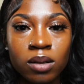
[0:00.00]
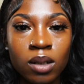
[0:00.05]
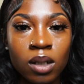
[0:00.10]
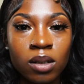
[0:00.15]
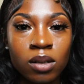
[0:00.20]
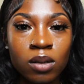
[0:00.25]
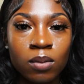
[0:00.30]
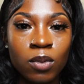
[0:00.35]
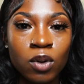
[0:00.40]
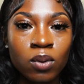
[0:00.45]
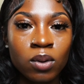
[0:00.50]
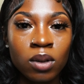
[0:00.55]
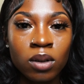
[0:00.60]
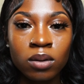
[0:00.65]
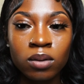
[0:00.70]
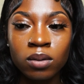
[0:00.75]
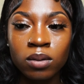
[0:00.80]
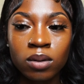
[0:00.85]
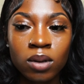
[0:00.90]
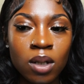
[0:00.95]

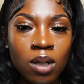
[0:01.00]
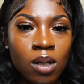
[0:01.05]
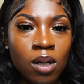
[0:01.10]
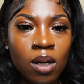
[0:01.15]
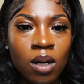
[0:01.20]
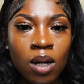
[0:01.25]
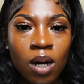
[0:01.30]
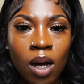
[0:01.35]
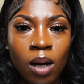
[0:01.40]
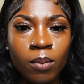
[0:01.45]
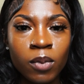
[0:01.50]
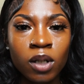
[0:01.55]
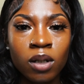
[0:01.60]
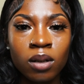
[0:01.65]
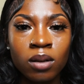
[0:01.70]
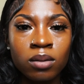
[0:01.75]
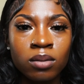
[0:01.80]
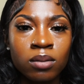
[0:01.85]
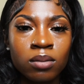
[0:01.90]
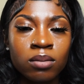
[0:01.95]
testimonials,
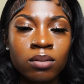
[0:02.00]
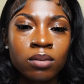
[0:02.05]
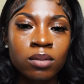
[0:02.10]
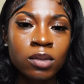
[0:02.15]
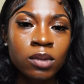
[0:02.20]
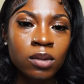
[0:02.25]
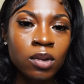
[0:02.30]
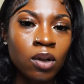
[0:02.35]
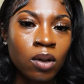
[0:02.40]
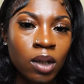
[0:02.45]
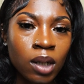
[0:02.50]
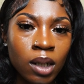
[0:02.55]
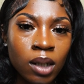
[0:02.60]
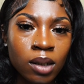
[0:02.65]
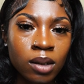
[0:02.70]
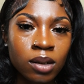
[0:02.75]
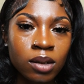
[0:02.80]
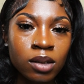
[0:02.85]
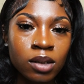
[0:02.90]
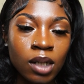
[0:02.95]
go
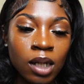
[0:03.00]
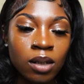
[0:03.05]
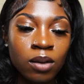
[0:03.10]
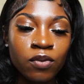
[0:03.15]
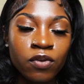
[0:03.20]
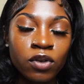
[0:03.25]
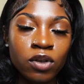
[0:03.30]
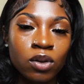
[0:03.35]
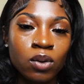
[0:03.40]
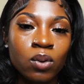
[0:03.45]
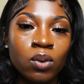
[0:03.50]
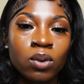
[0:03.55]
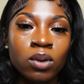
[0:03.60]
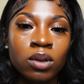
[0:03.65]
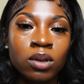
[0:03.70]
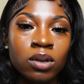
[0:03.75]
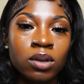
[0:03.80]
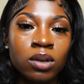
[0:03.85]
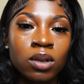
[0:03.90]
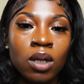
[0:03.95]
ahead, sign up for the
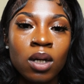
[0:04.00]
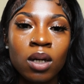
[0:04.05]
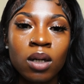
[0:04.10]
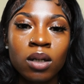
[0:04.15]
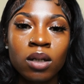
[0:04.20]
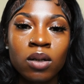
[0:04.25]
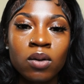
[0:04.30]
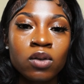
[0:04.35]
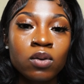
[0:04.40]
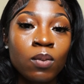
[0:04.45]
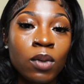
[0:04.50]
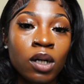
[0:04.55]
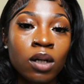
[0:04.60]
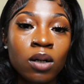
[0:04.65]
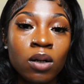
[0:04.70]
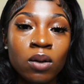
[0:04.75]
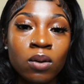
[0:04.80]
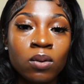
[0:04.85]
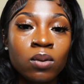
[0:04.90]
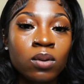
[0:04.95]
course. Use my
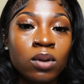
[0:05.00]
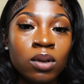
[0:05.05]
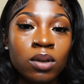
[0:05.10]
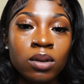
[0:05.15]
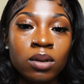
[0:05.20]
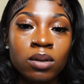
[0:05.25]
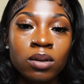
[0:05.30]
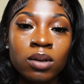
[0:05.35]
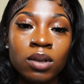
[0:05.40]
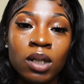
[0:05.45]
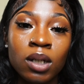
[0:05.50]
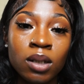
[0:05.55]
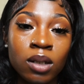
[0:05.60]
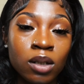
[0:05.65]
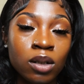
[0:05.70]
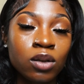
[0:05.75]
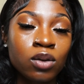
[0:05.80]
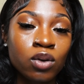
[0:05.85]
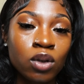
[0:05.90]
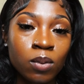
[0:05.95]
code in
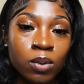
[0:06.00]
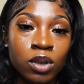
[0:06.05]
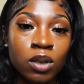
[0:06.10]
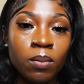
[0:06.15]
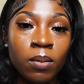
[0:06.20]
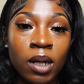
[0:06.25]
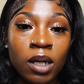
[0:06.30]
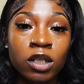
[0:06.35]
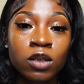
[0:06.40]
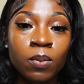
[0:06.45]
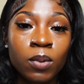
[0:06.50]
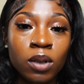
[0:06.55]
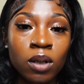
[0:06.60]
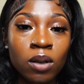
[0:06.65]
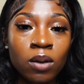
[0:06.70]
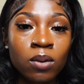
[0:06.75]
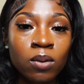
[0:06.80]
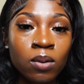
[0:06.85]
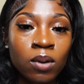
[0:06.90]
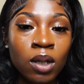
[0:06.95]
the description box
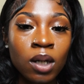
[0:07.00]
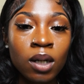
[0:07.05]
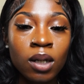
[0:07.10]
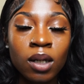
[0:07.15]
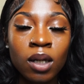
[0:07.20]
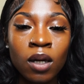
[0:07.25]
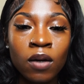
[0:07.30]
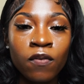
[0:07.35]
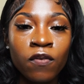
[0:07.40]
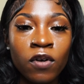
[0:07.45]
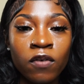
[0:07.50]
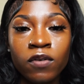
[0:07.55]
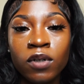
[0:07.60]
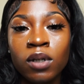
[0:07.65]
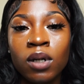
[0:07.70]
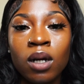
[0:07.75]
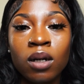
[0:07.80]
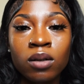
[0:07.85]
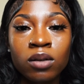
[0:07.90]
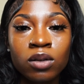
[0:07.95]
below. Get
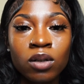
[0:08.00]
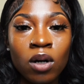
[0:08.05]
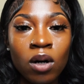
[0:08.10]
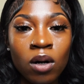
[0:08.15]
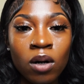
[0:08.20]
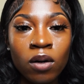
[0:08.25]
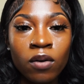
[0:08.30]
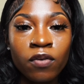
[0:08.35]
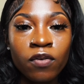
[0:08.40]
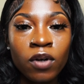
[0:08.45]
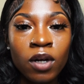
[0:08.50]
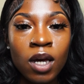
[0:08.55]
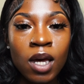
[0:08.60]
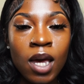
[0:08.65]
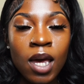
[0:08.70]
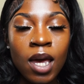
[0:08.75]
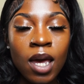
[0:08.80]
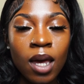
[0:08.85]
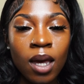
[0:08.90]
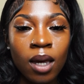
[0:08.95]
$50 off.
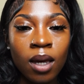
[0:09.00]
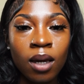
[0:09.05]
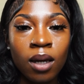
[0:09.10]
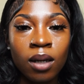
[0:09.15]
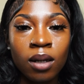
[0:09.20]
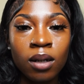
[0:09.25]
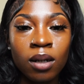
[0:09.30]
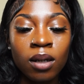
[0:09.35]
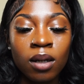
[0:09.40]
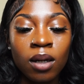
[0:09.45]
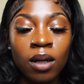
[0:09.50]
And